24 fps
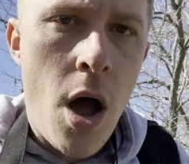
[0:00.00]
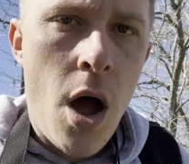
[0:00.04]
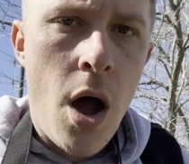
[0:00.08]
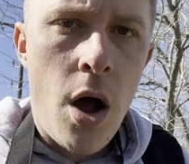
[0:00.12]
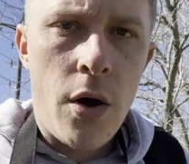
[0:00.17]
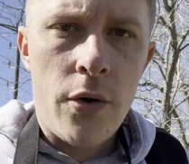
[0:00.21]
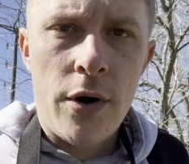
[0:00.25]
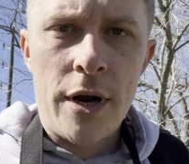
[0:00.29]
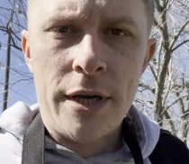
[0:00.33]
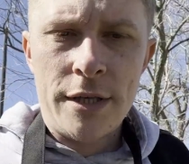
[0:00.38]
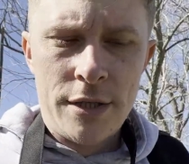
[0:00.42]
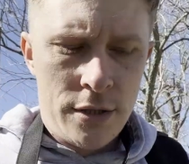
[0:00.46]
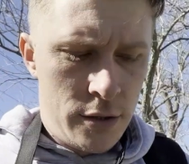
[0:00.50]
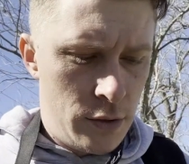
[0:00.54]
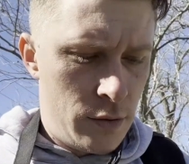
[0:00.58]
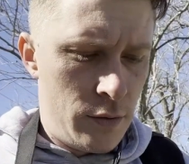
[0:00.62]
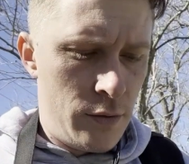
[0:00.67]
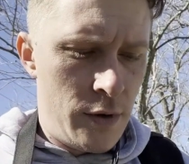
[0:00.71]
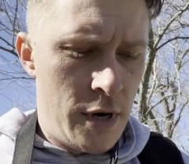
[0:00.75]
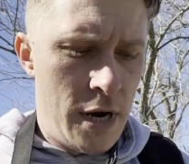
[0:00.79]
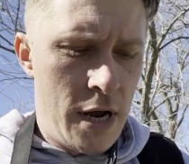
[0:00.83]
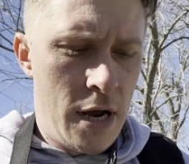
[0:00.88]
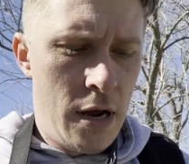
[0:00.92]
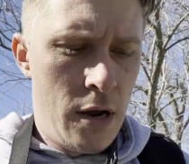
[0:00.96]
All right, so
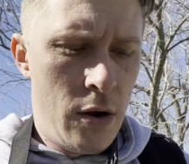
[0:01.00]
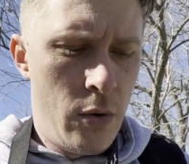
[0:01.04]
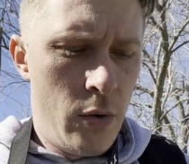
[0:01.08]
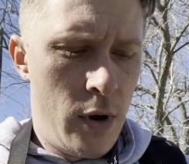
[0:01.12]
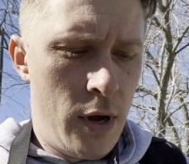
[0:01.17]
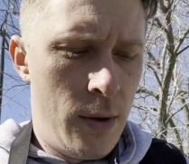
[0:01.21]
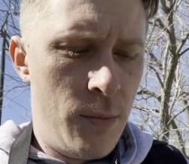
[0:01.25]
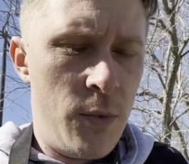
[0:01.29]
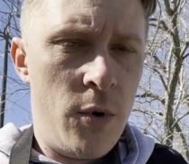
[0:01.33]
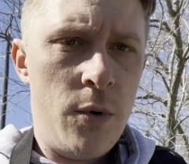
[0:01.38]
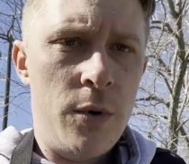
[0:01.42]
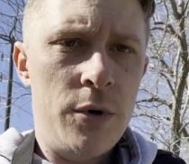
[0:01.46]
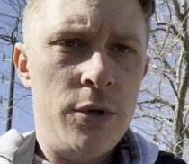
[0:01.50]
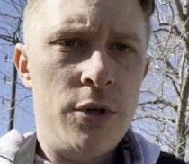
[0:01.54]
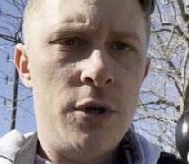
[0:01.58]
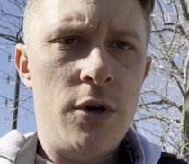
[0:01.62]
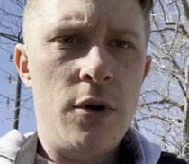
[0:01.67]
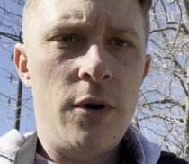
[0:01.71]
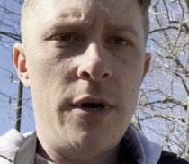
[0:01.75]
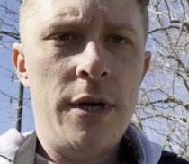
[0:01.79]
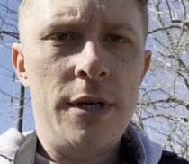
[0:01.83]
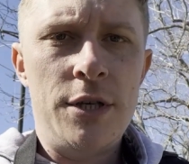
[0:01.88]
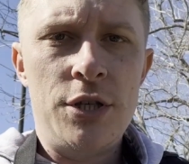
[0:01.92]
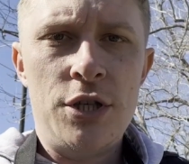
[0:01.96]
now I'm going to
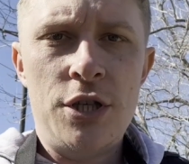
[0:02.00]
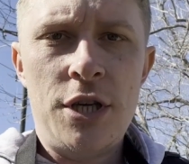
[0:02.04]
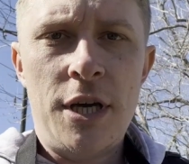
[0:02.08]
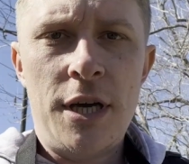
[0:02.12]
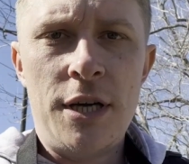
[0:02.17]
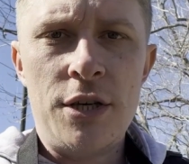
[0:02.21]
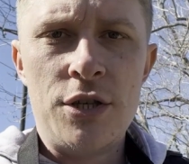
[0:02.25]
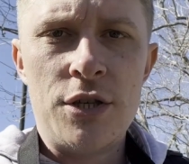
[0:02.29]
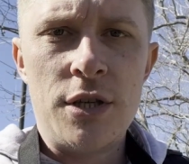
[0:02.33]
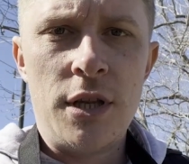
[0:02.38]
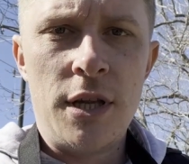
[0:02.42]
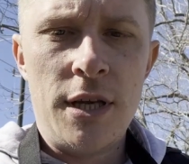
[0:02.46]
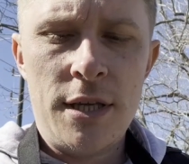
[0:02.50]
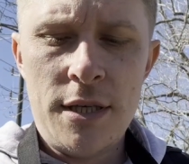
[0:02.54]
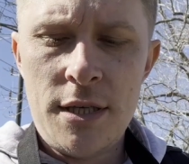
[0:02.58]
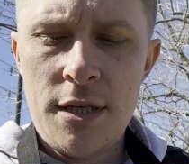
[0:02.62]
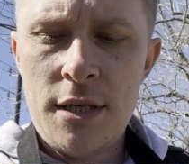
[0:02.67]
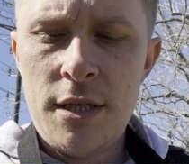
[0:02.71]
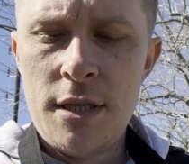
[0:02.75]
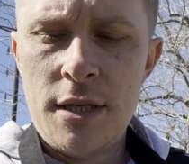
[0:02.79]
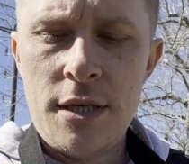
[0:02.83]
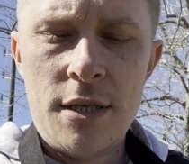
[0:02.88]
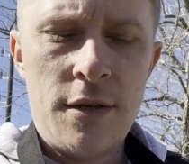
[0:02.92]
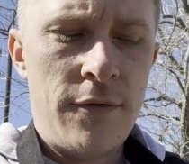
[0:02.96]
go ahead and change
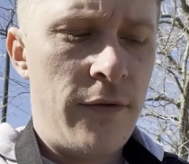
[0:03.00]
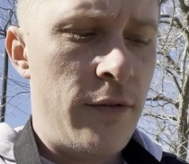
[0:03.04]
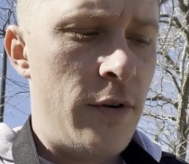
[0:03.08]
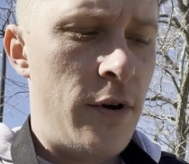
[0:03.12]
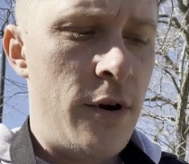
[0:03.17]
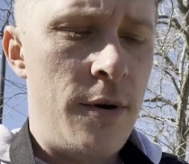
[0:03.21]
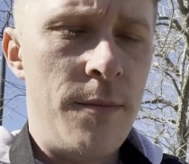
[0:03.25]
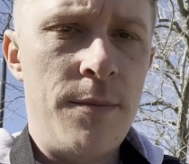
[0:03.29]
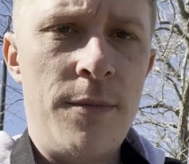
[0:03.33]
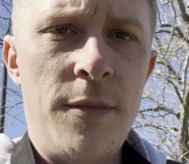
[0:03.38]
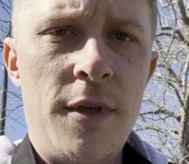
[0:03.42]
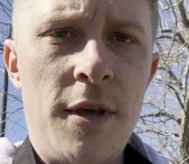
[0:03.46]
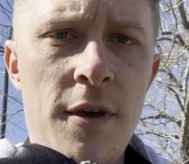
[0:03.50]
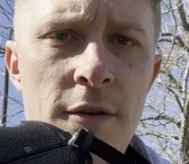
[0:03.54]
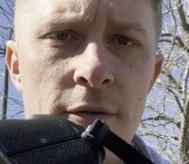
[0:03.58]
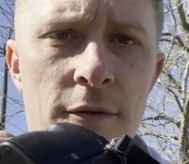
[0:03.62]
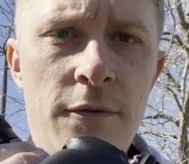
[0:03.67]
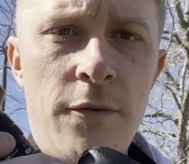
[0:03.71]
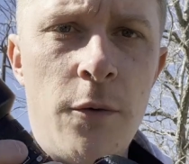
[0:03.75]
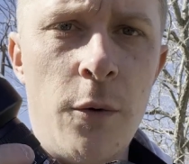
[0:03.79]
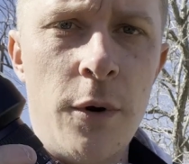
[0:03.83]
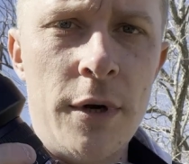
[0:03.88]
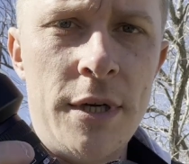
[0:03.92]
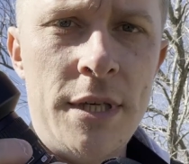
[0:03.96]
lenses from the
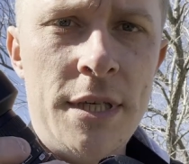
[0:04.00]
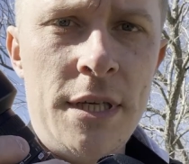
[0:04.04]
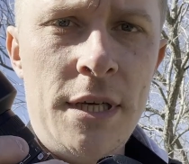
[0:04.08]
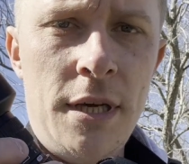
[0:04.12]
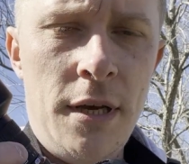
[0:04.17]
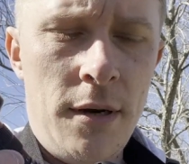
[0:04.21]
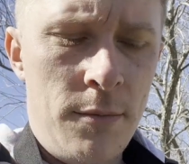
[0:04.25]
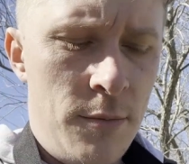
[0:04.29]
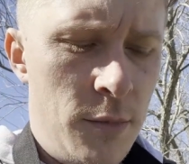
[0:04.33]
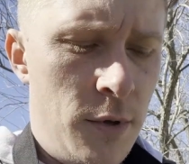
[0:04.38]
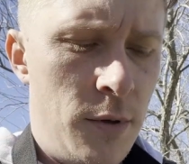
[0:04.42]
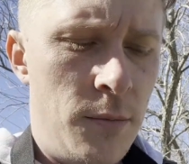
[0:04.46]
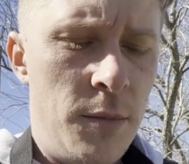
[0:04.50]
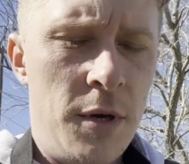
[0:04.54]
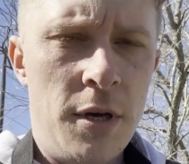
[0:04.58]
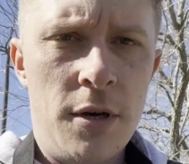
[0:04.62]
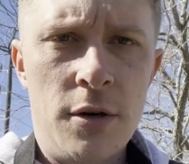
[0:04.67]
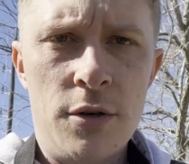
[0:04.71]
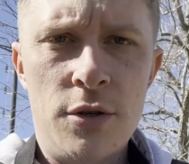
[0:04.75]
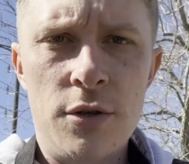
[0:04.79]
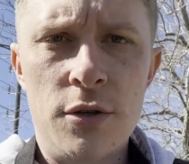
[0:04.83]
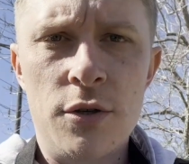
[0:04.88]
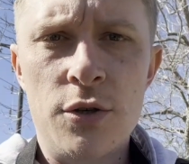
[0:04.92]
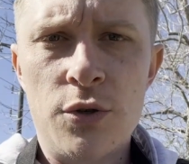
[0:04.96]

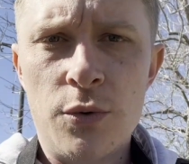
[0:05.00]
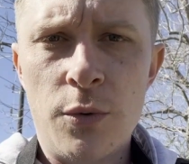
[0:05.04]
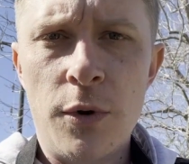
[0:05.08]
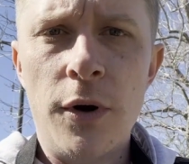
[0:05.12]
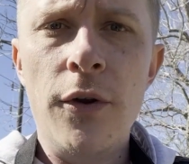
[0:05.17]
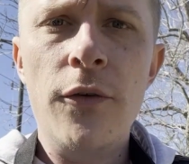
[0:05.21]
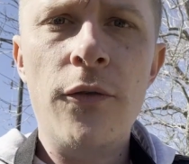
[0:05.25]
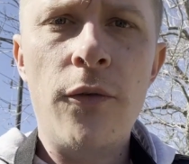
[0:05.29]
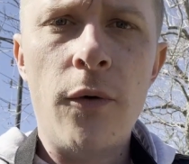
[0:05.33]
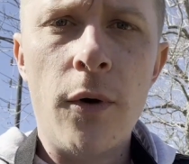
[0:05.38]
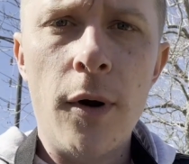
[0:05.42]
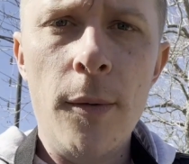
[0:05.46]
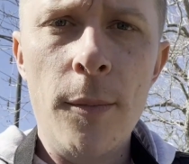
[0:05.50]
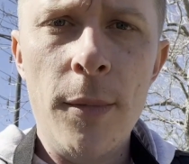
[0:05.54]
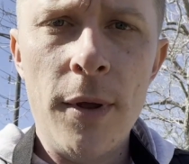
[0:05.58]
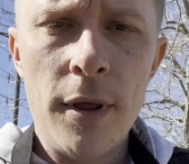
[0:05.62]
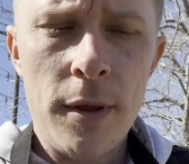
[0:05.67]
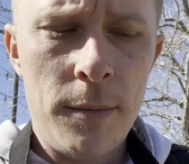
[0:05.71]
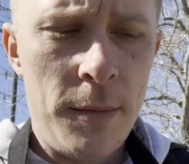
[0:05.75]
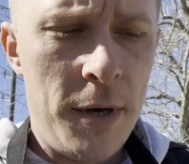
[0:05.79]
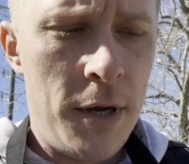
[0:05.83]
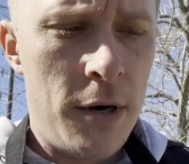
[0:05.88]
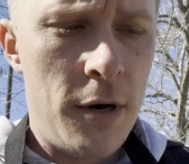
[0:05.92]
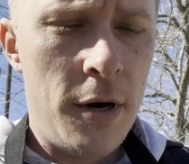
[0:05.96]
14mm to the
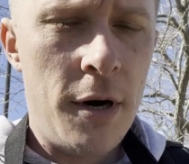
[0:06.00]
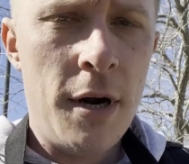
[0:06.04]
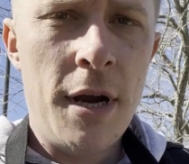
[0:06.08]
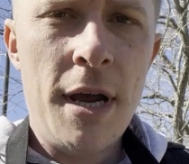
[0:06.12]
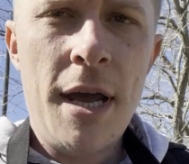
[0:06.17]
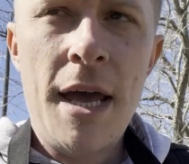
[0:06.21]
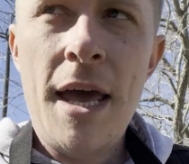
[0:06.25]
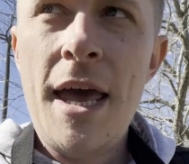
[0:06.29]
24mm